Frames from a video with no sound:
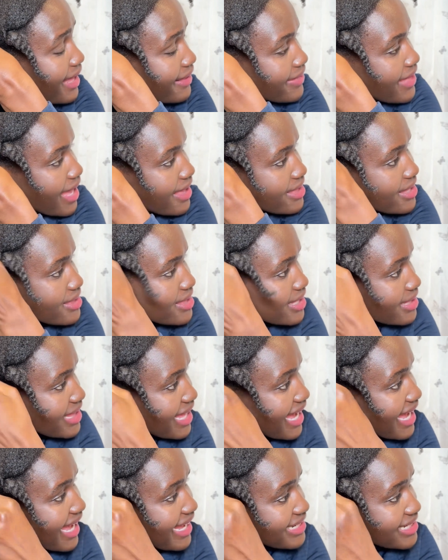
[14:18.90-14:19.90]
The other thing
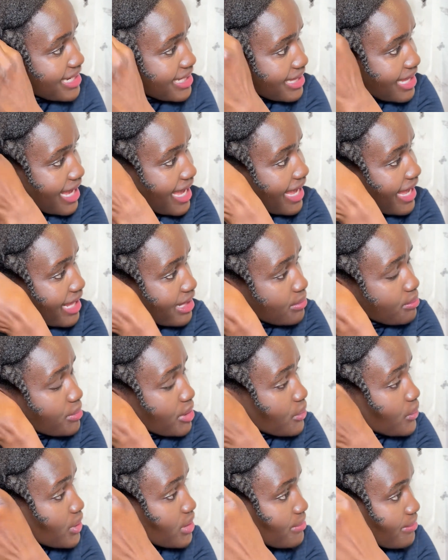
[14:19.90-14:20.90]
that I did that helped me
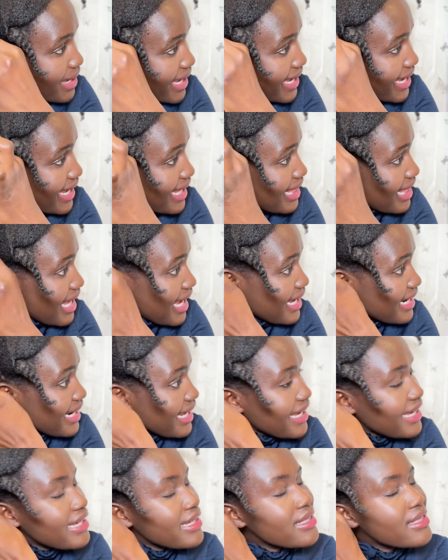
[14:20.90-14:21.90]
with my hairline
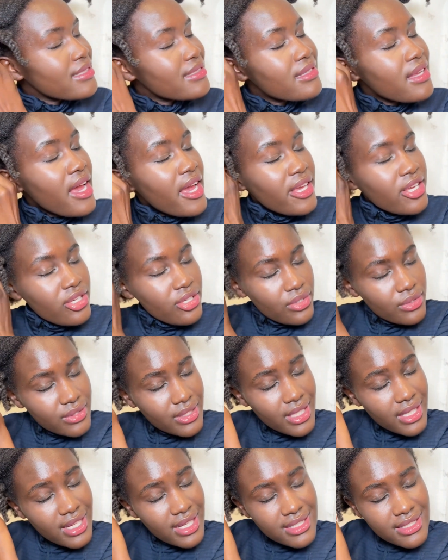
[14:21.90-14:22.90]
is
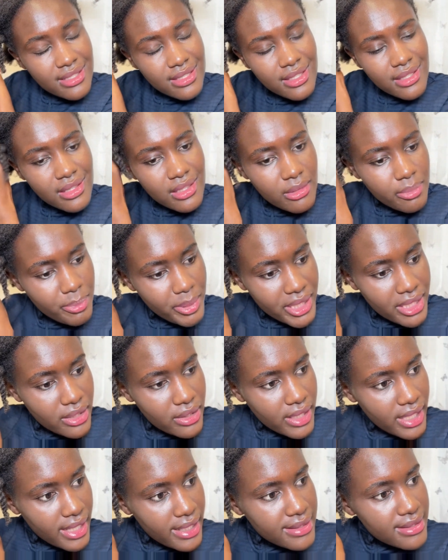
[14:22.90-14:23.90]
using a silk
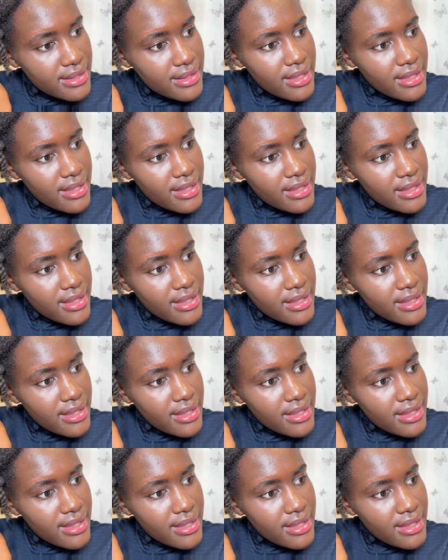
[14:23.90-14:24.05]
pillowcase.